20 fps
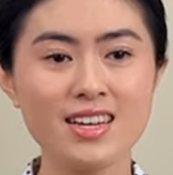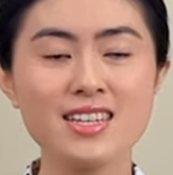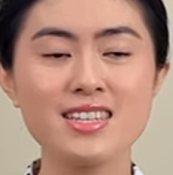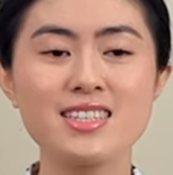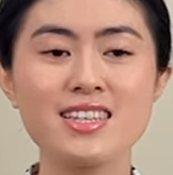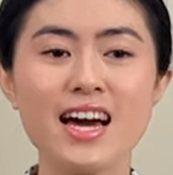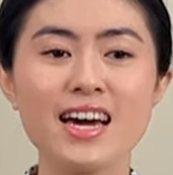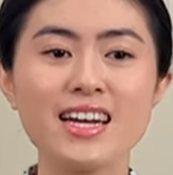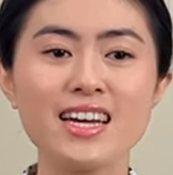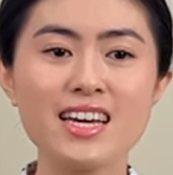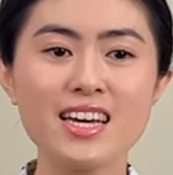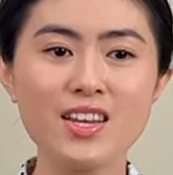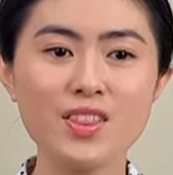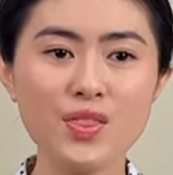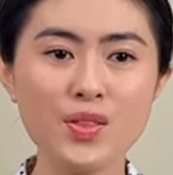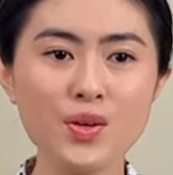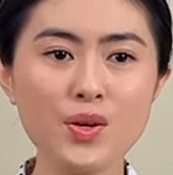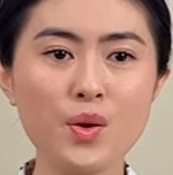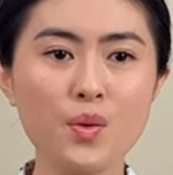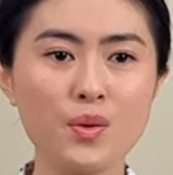is that
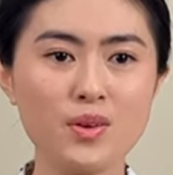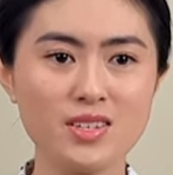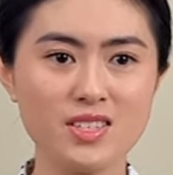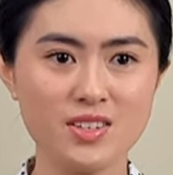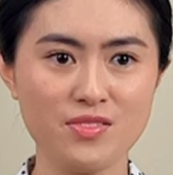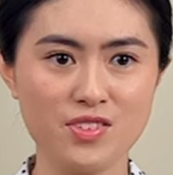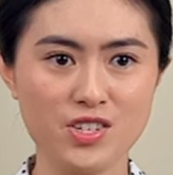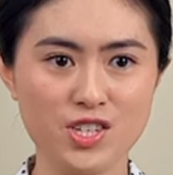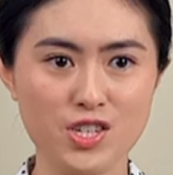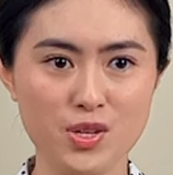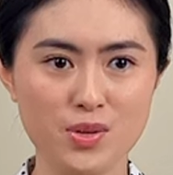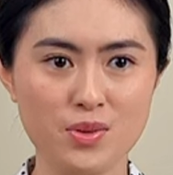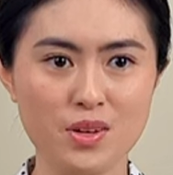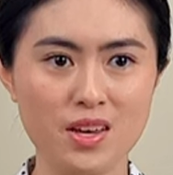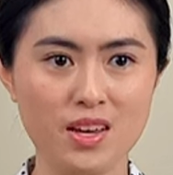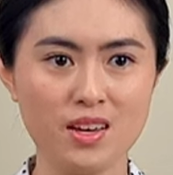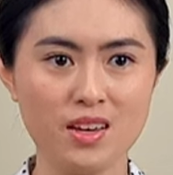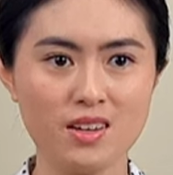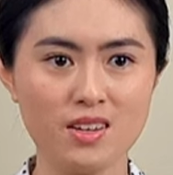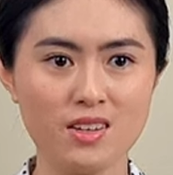in the course of a
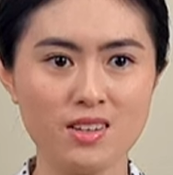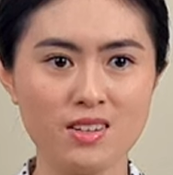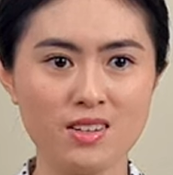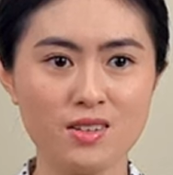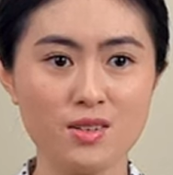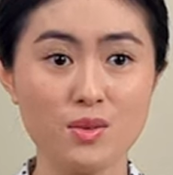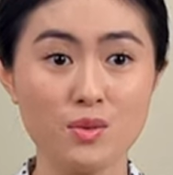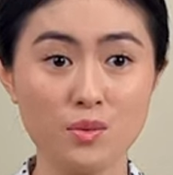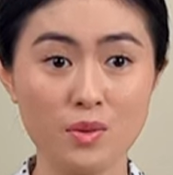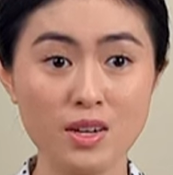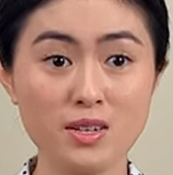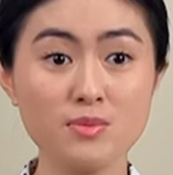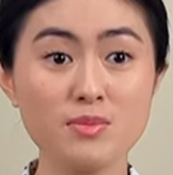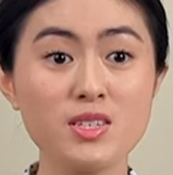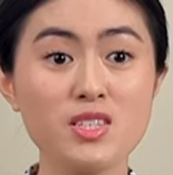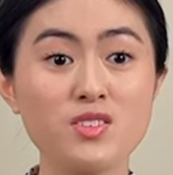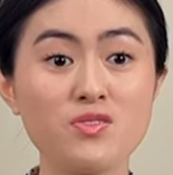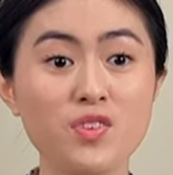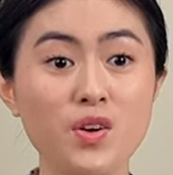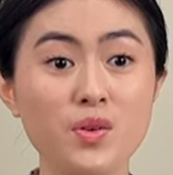duty, one
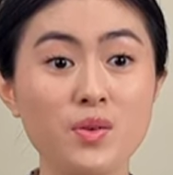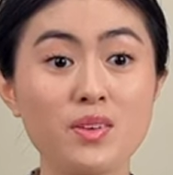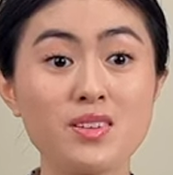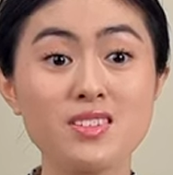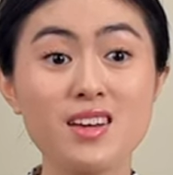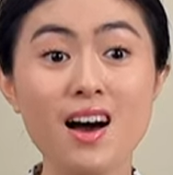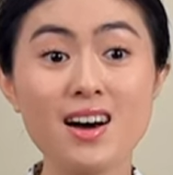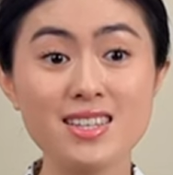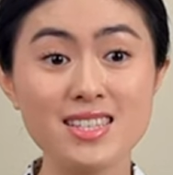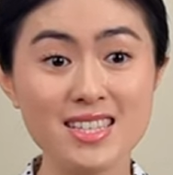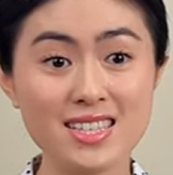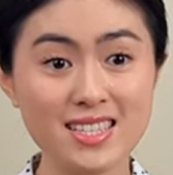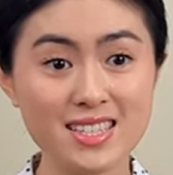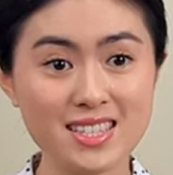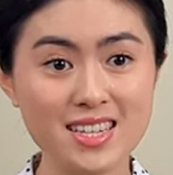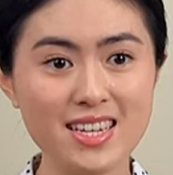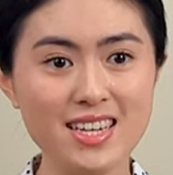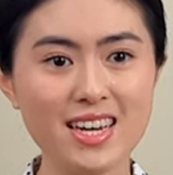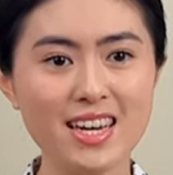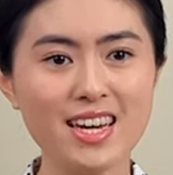must focus on
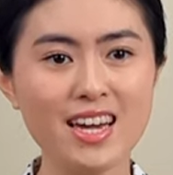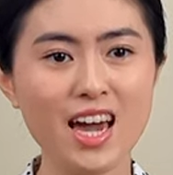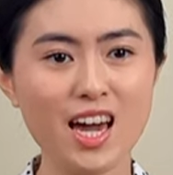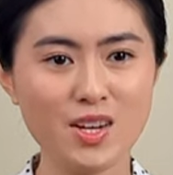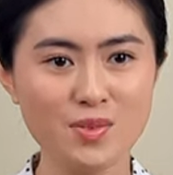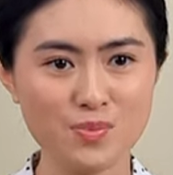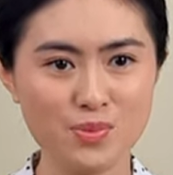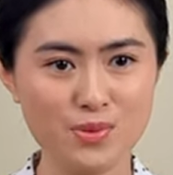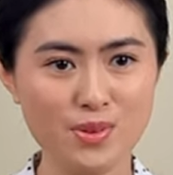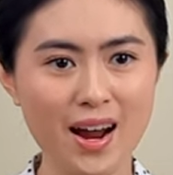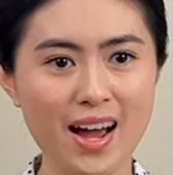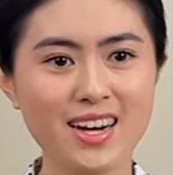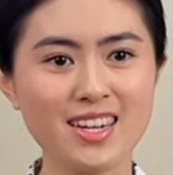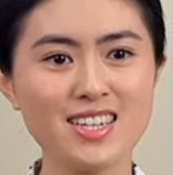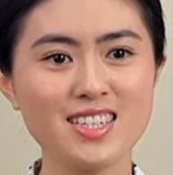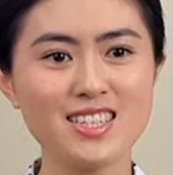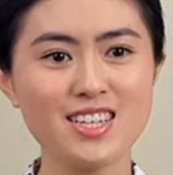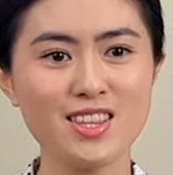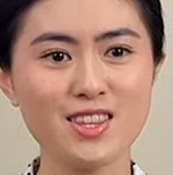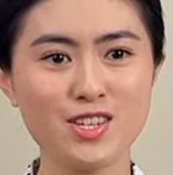seeking and
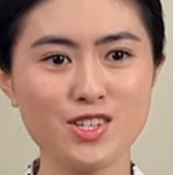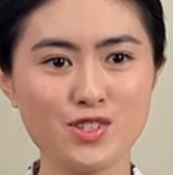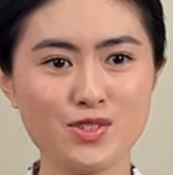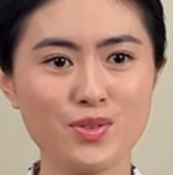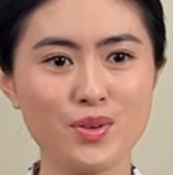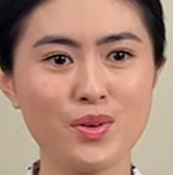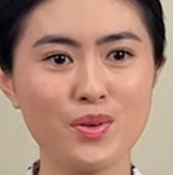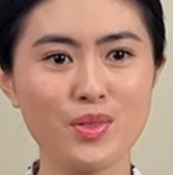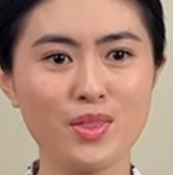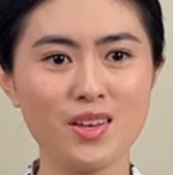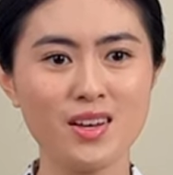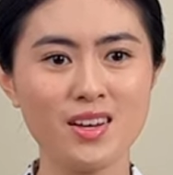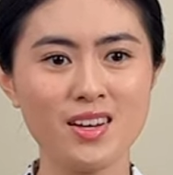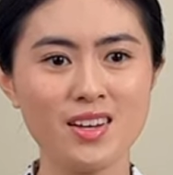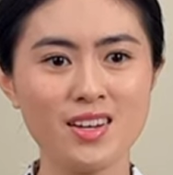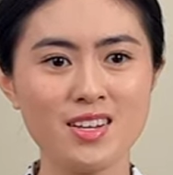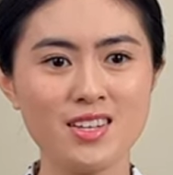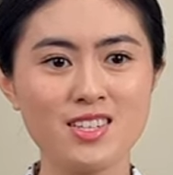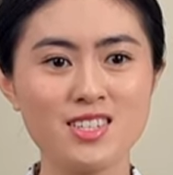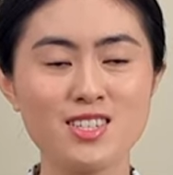practicing the truth
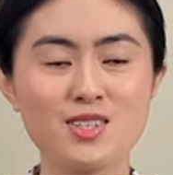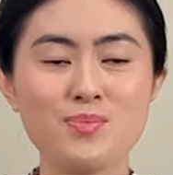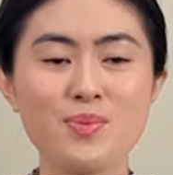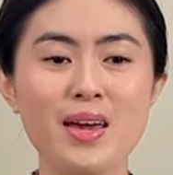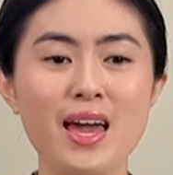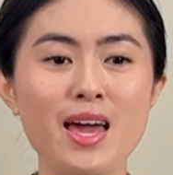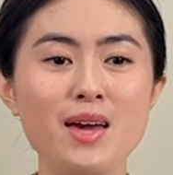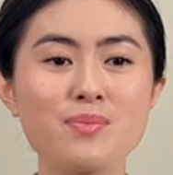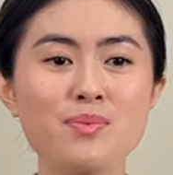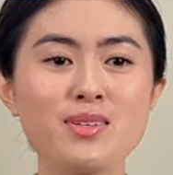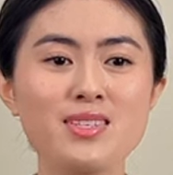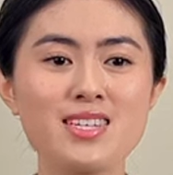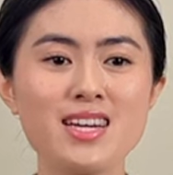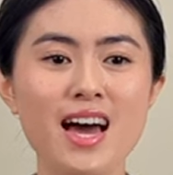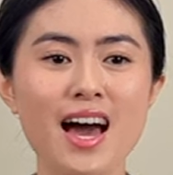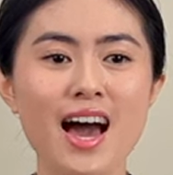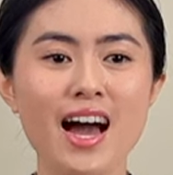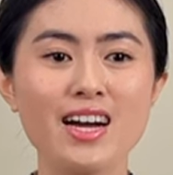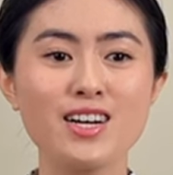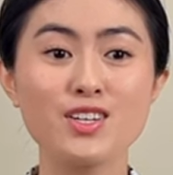to be able
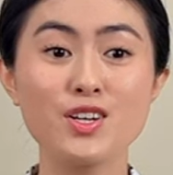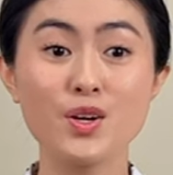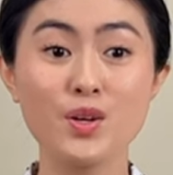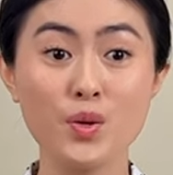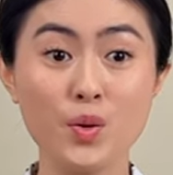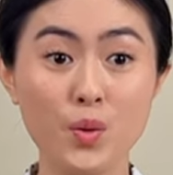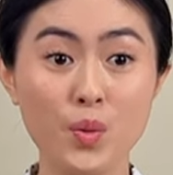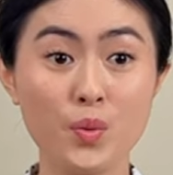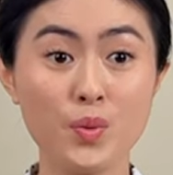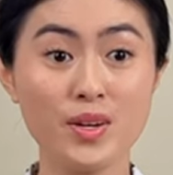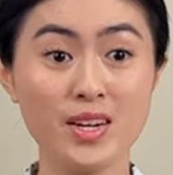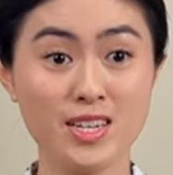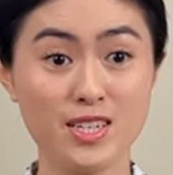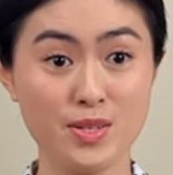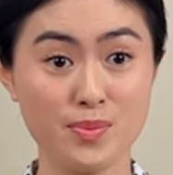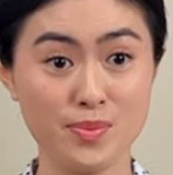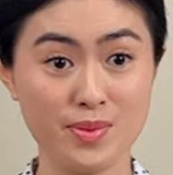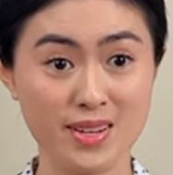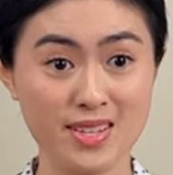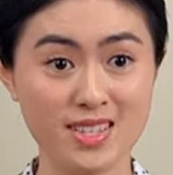to act according
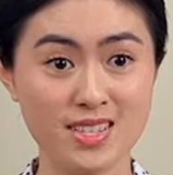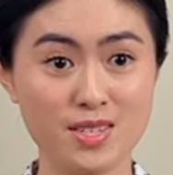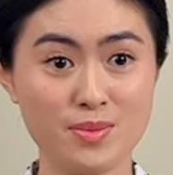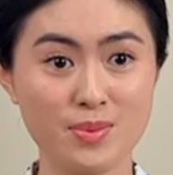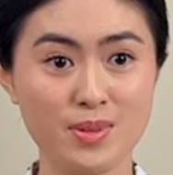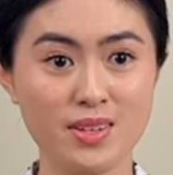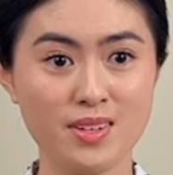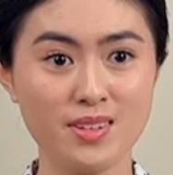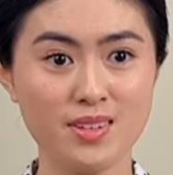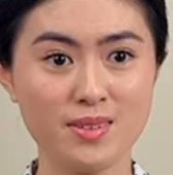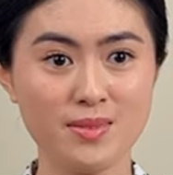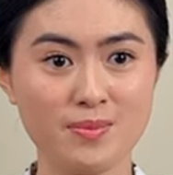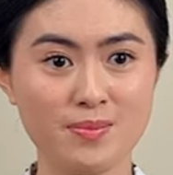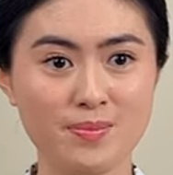to principle.